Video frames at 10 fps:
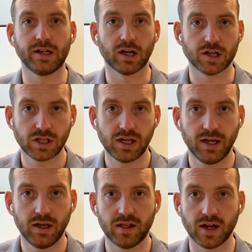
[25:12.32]

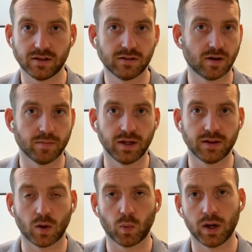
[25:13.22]
ideologically, that is
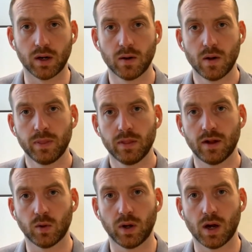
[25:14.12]
something that we
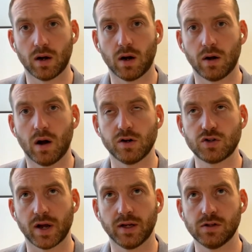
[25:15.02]
are
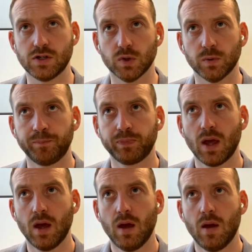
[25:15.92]
trying to do.
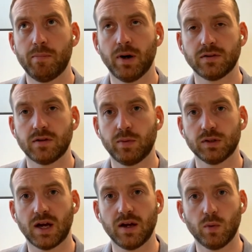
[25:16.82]
But
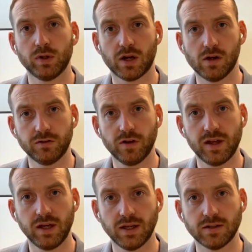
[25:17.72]
what I also
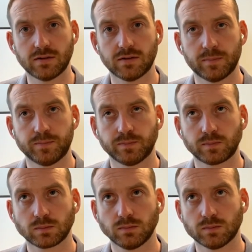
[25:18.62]
think is
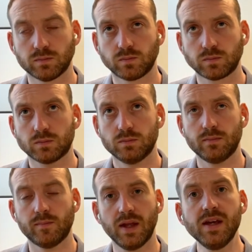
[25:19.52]

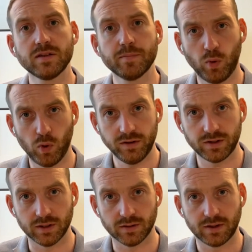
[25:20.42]

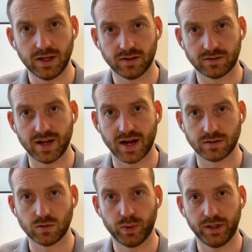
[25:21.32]
important is
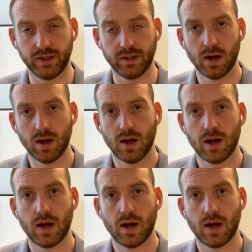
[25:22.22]
that we